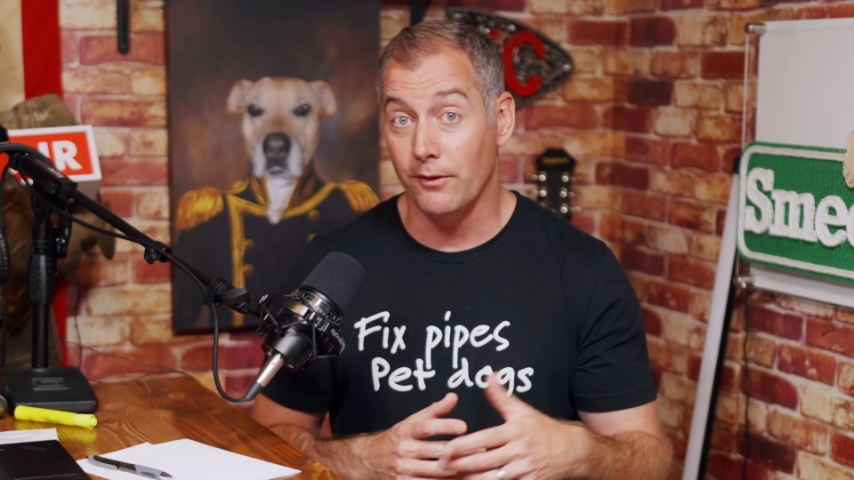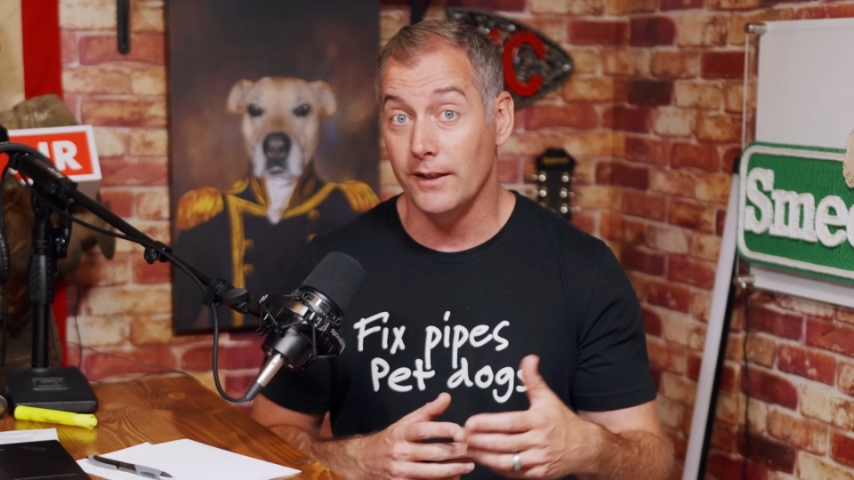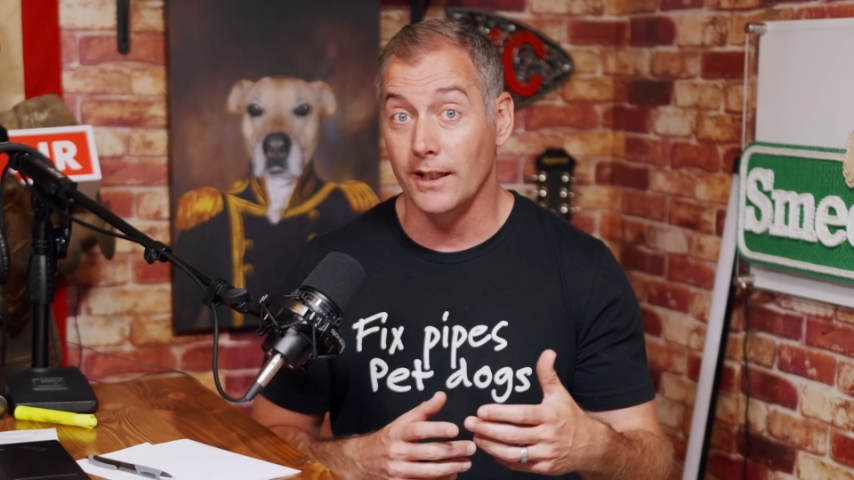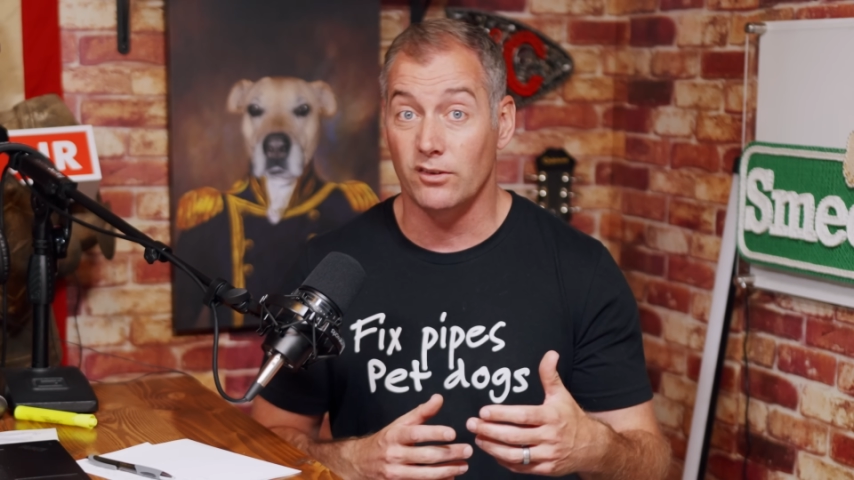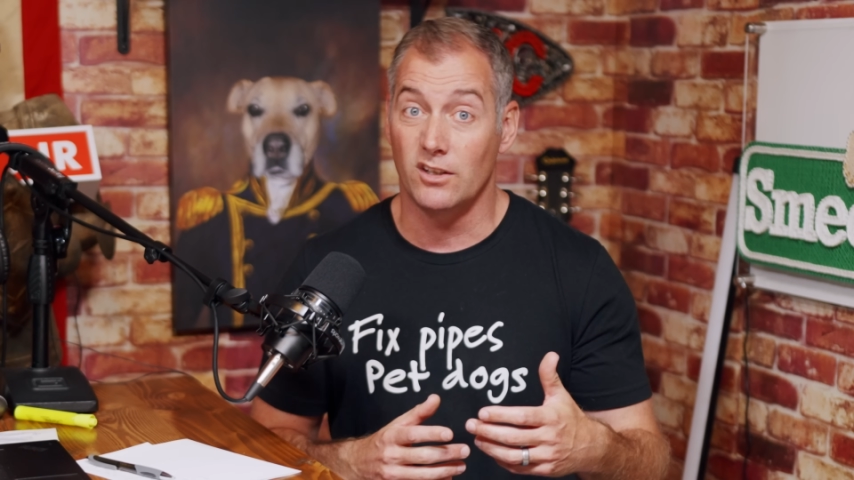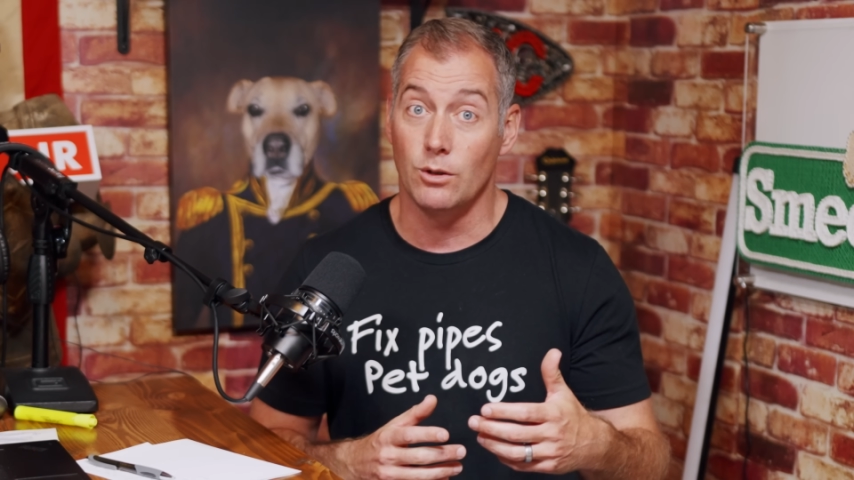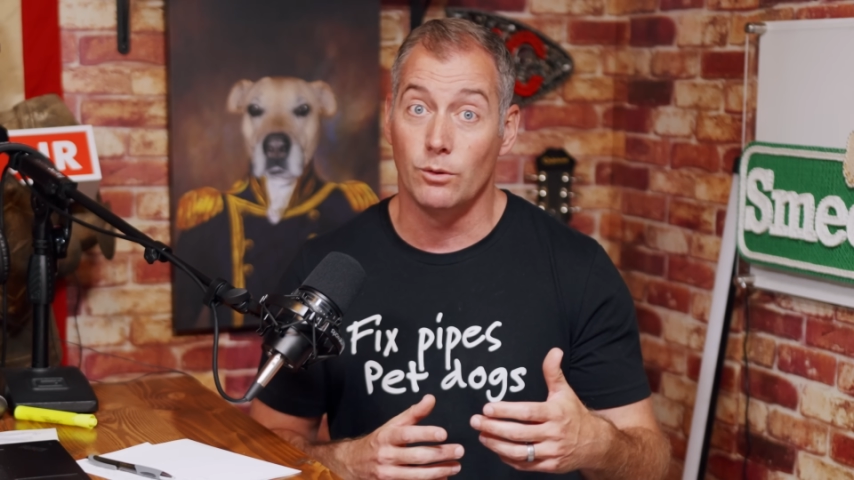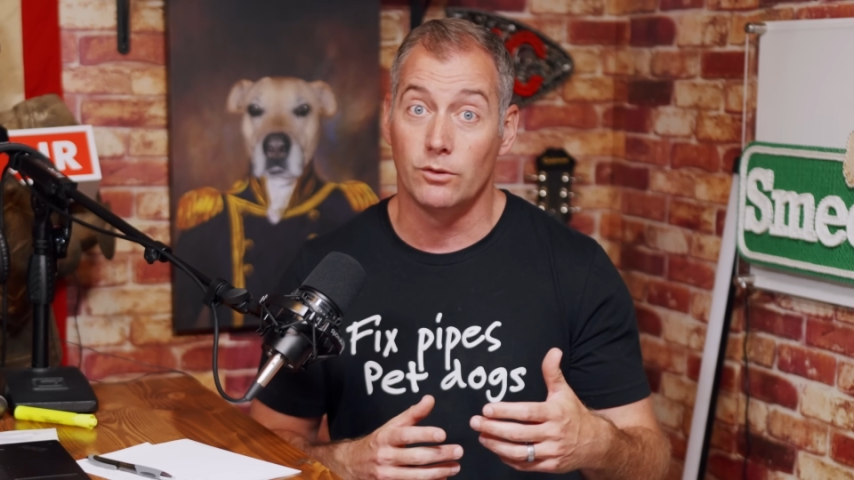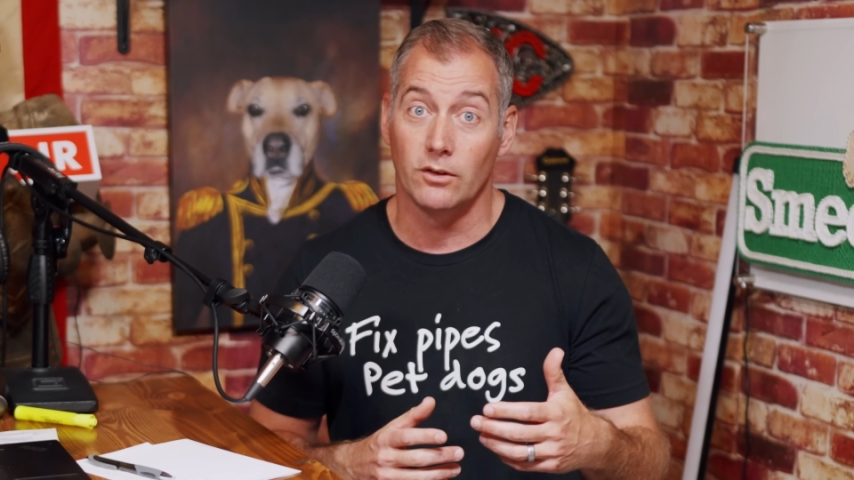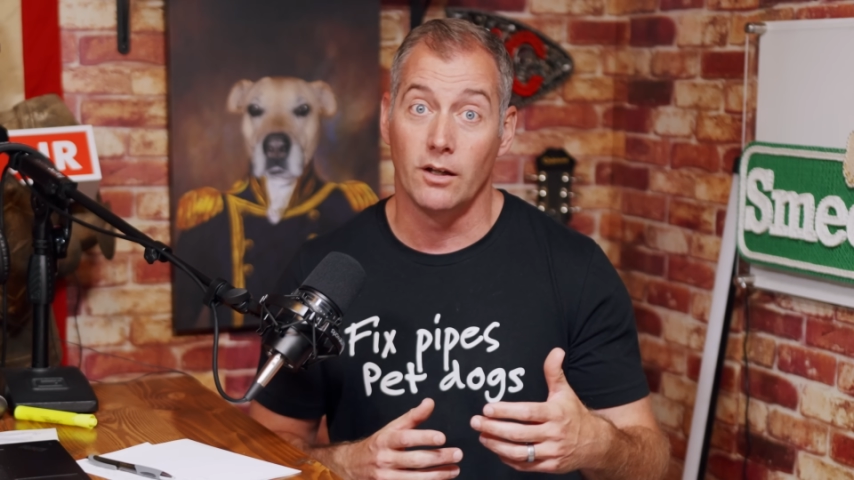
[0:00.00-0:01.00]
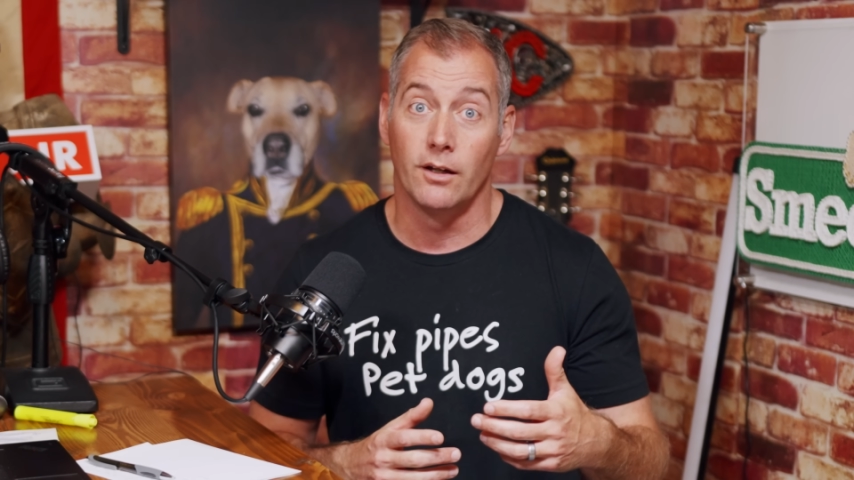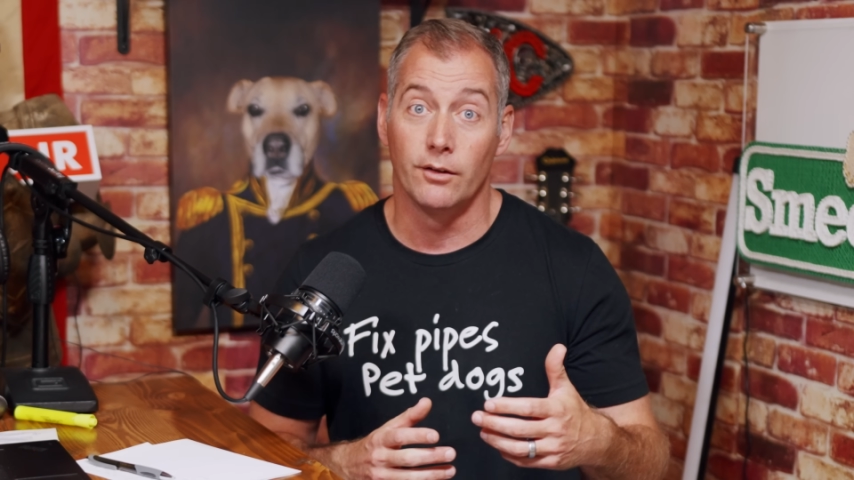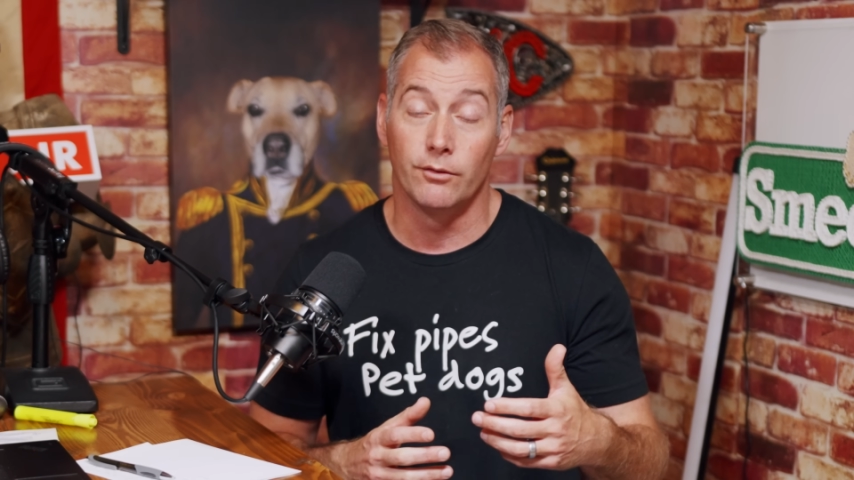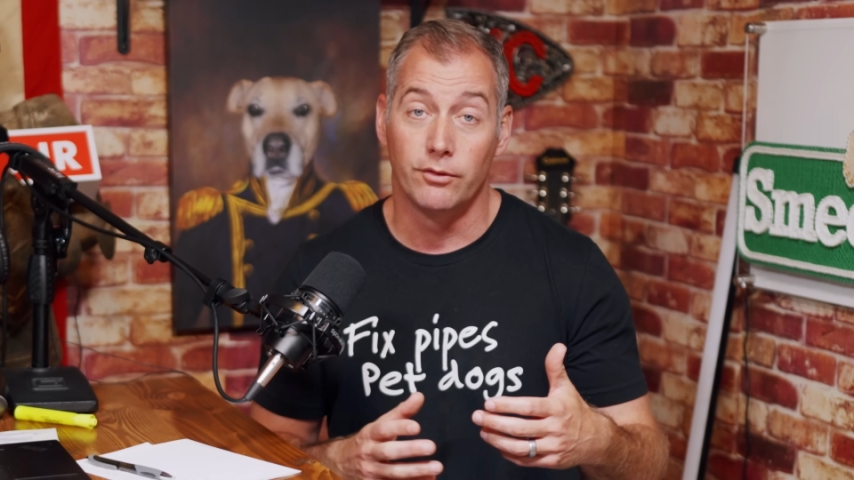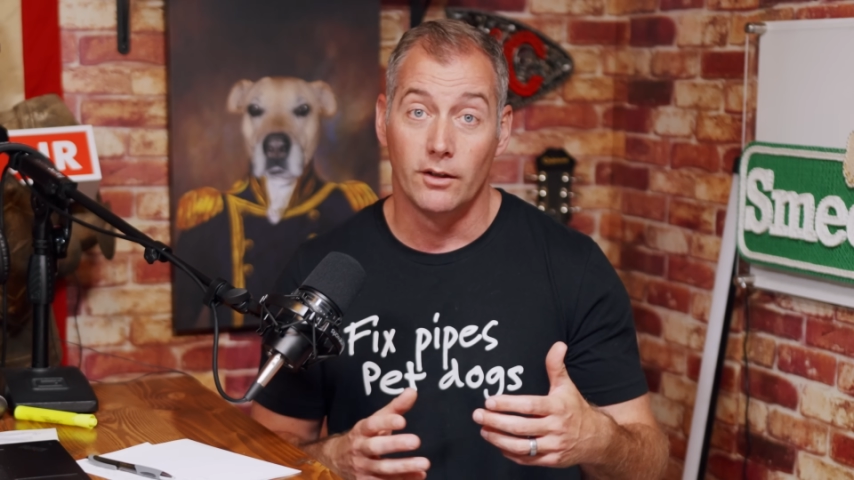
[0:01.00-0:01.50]
the excuse
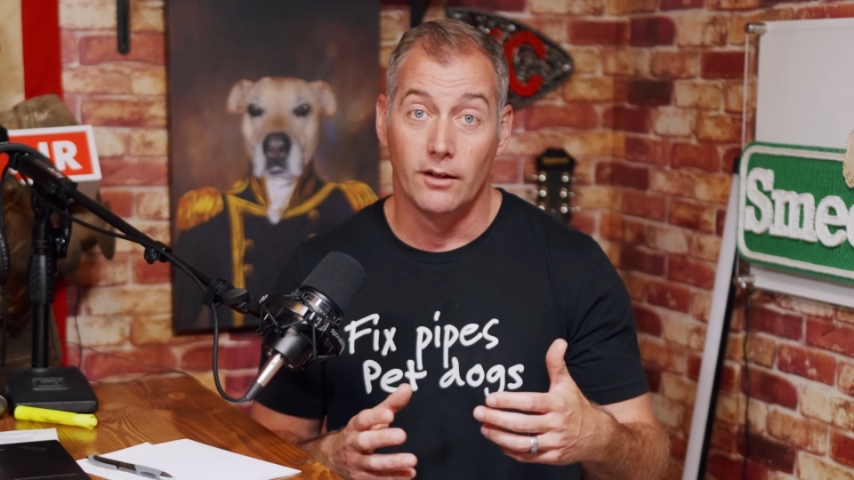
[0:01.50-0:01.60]
of